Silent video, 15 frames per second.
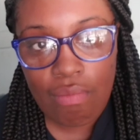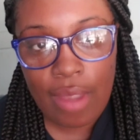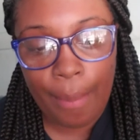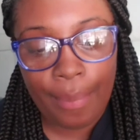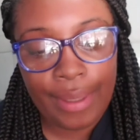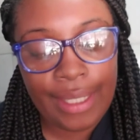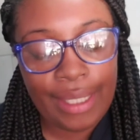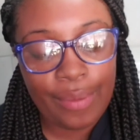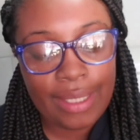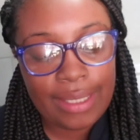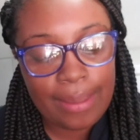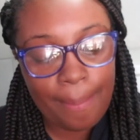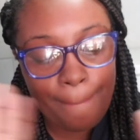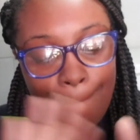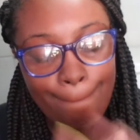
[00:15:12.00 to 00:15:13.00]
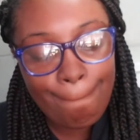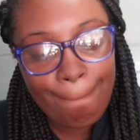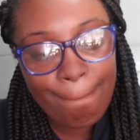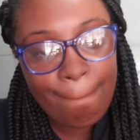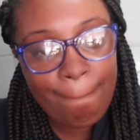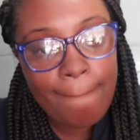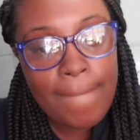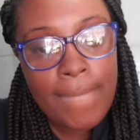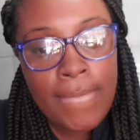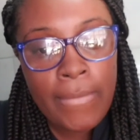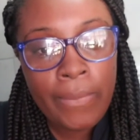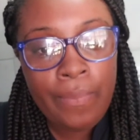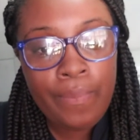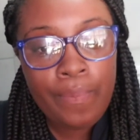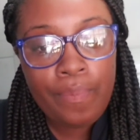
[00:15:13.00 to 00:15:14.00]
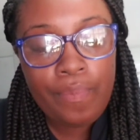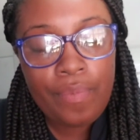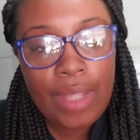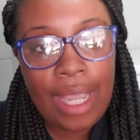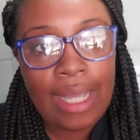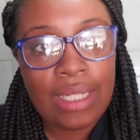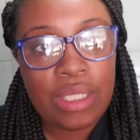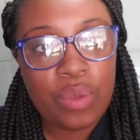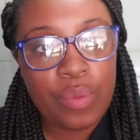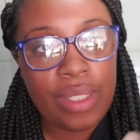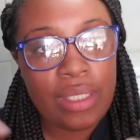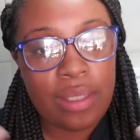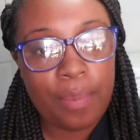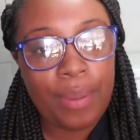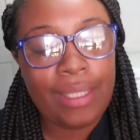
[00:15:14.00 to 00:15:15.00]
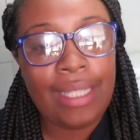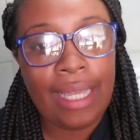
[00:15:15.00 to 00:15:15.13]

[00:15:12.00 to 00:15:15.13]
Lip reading: But anyways, I just wanted to put